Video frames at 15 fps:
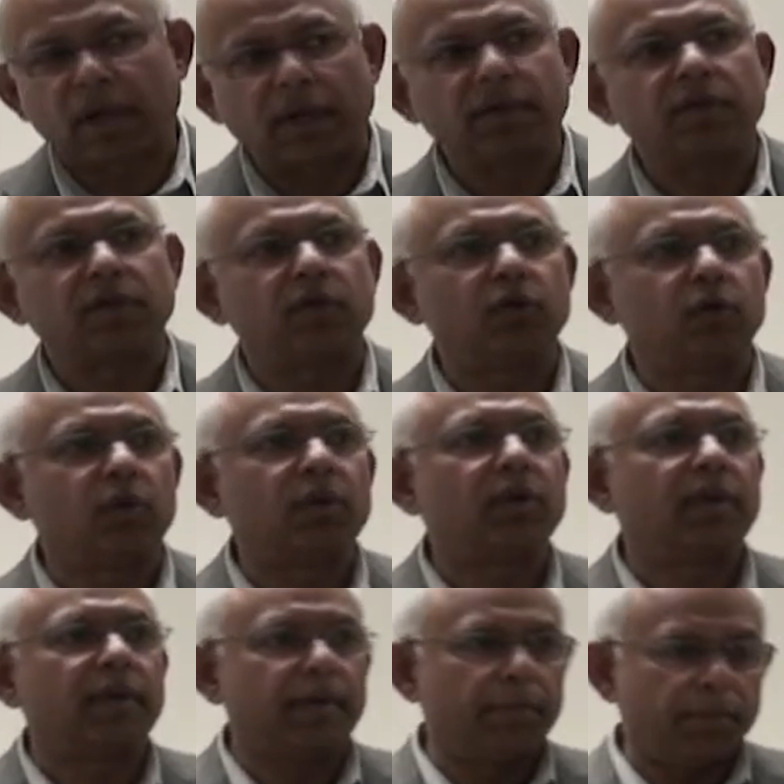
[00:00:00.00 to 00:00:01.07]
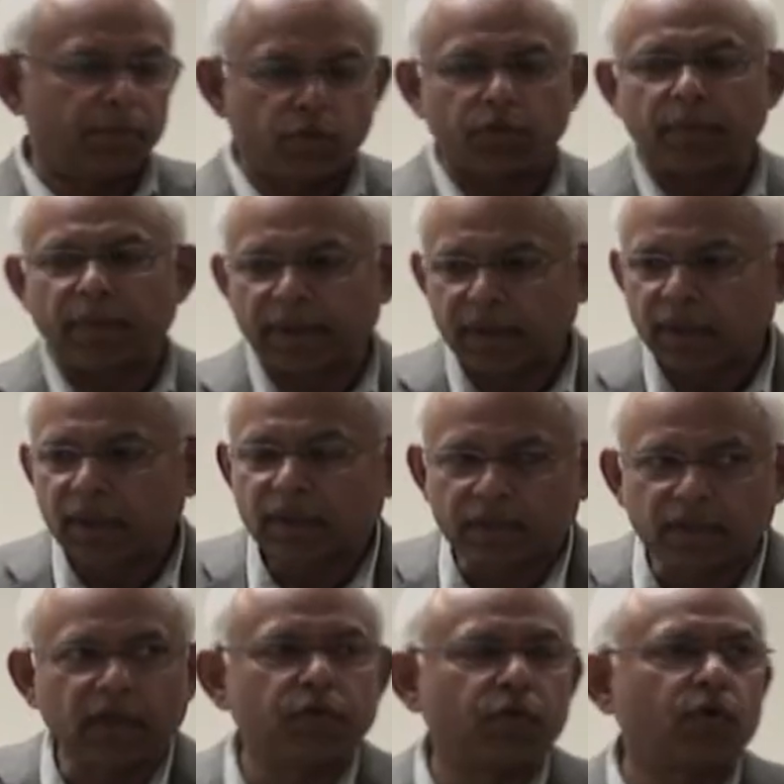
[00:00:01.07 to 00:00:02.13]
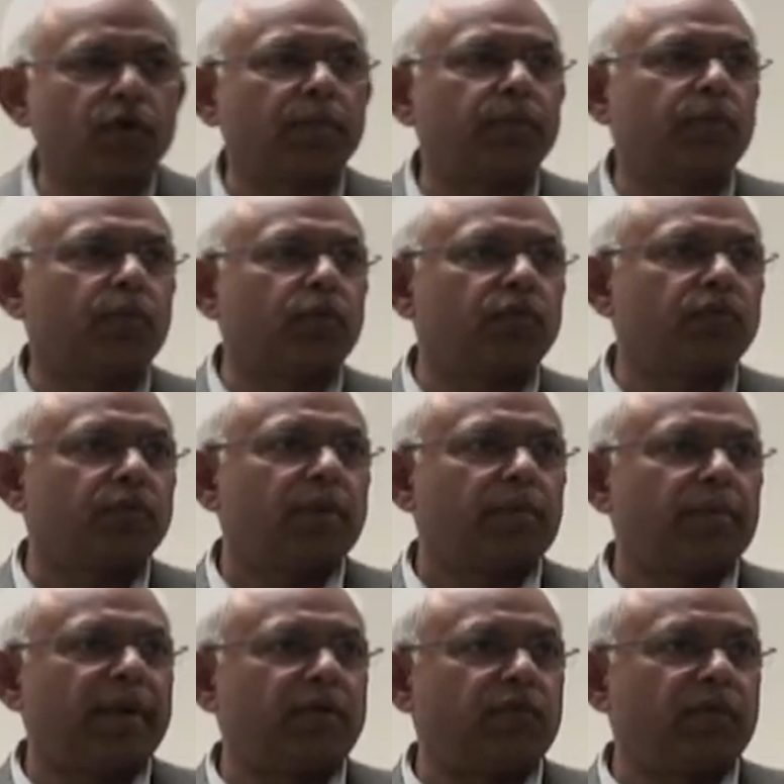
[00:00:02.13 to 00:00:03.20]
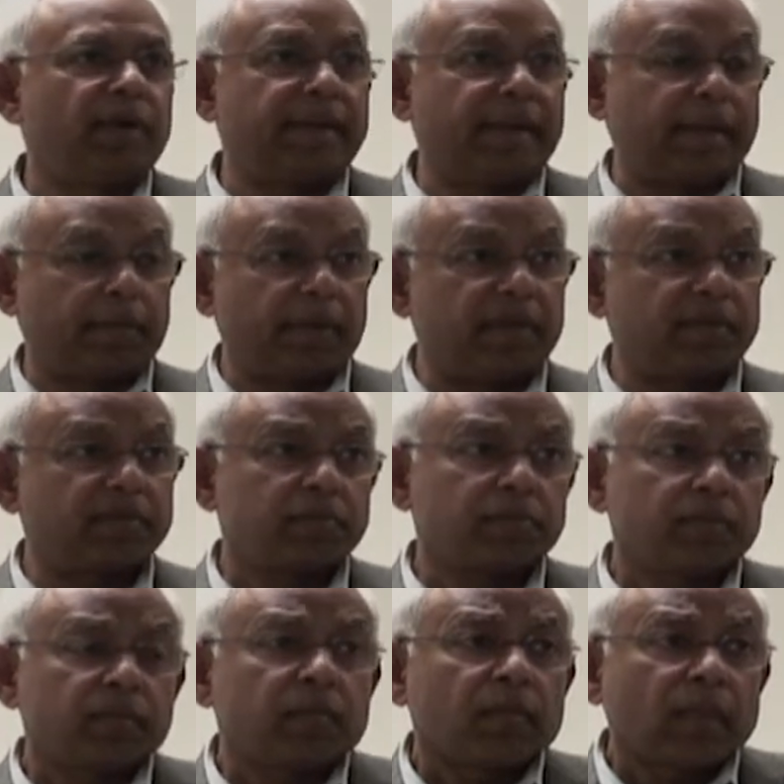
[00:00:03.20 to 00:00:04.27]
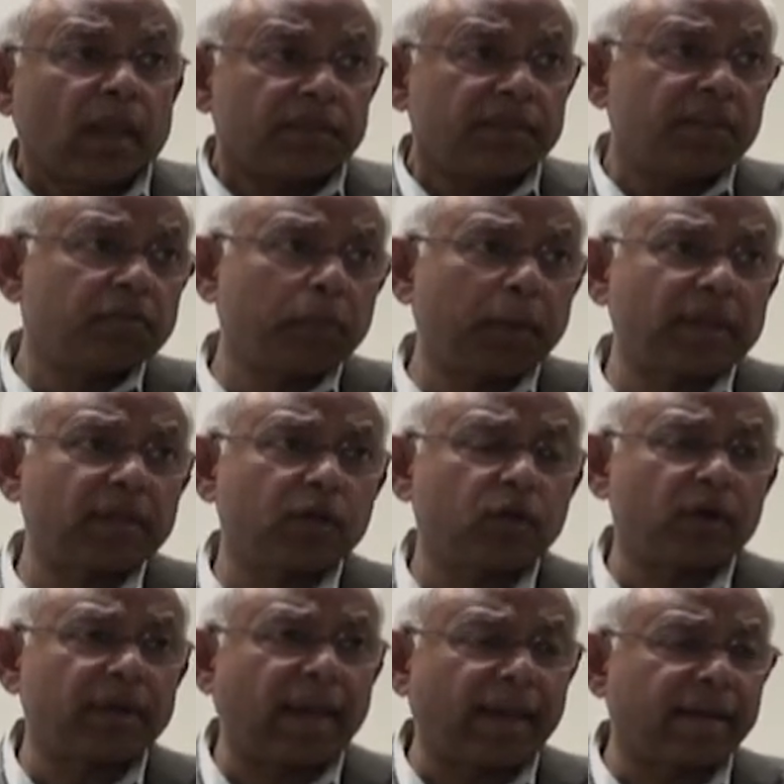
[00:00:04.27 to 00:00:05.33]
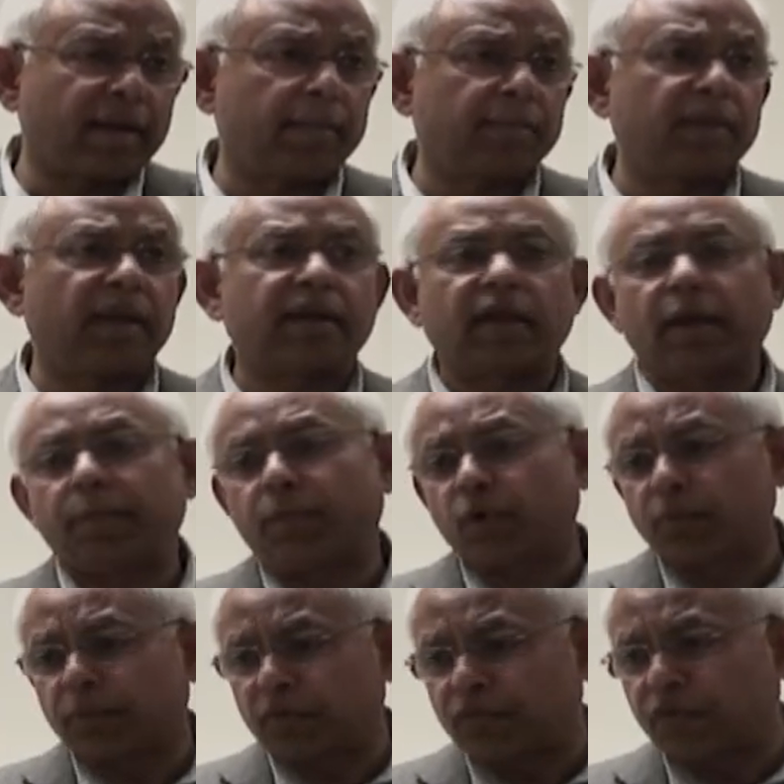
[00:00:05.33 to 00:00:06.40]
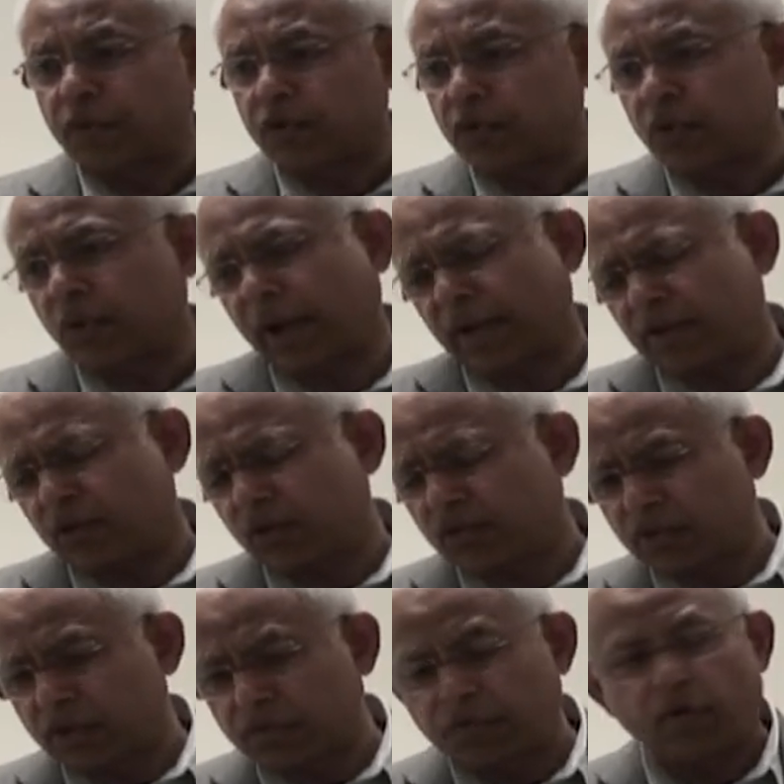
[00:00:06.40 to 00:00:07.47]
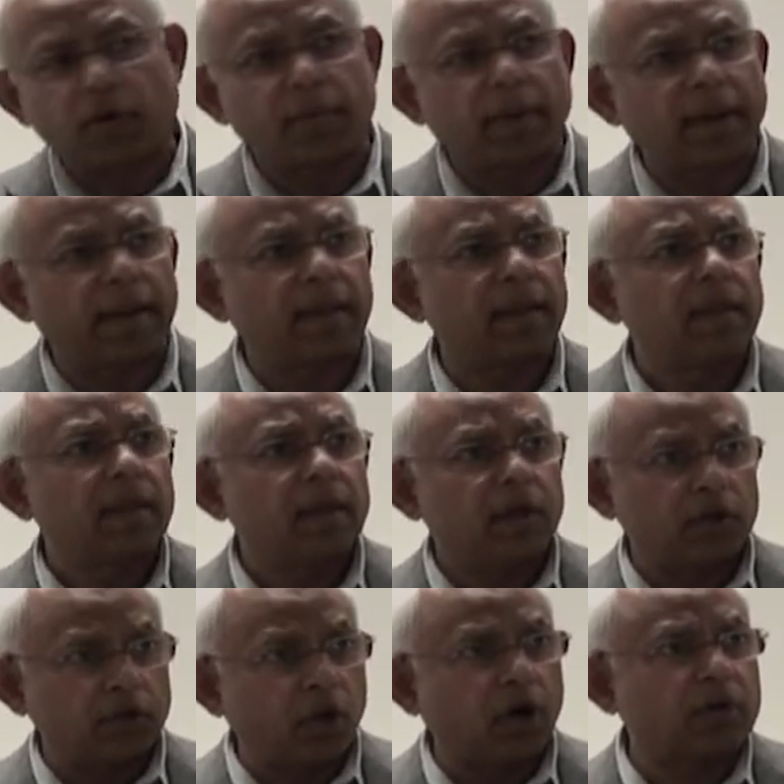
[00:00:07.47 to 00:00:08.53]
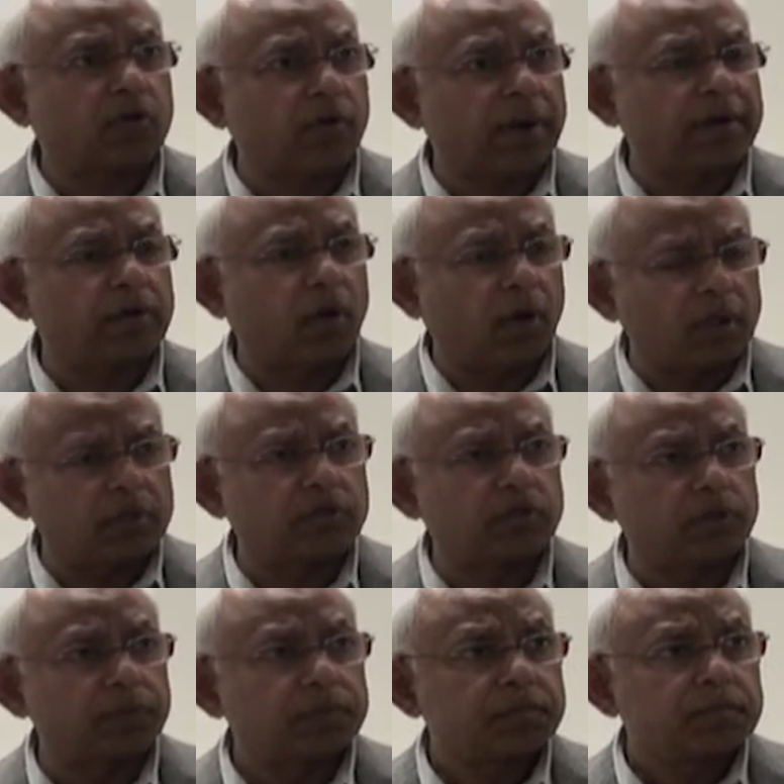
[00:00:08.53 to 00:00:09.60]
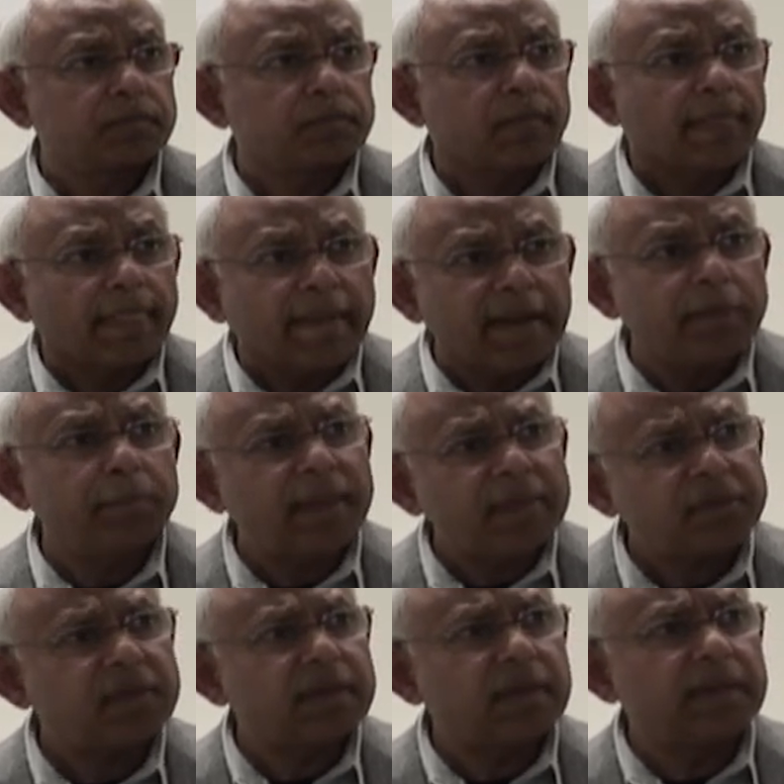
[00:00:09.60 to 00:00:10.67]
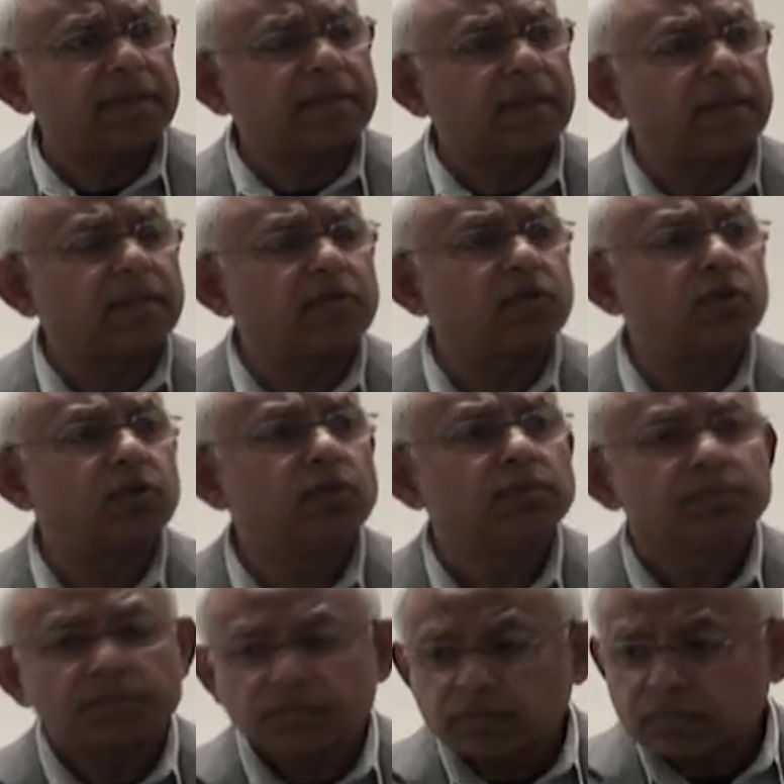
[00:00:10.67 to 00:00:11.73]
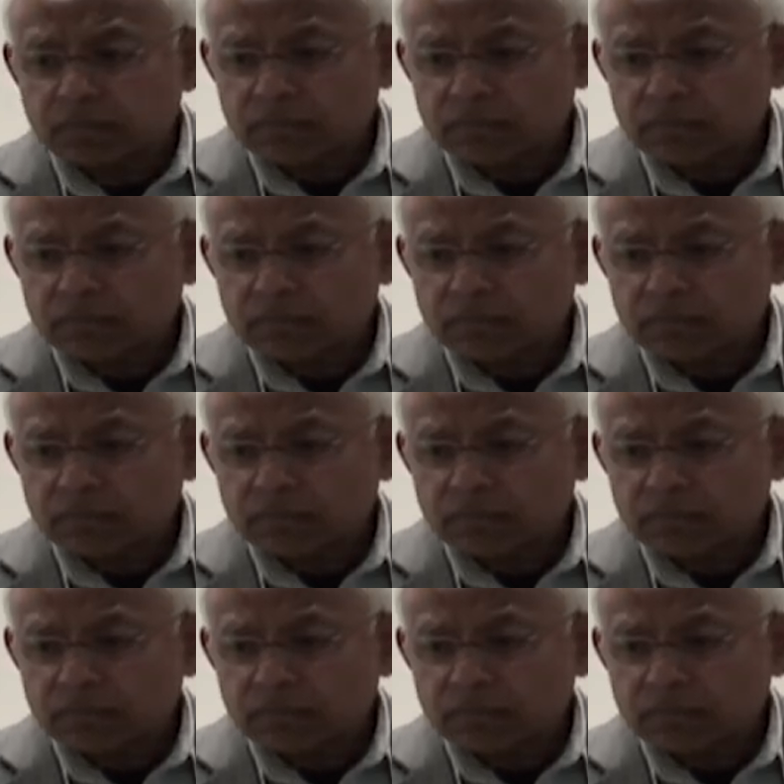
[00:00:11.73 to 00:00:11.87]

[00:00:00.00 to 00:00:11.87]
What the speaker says: continual improvement. Therefore improvement will take place. This particular diagram that I put before you, I used it for my doctorate also. It basically tells you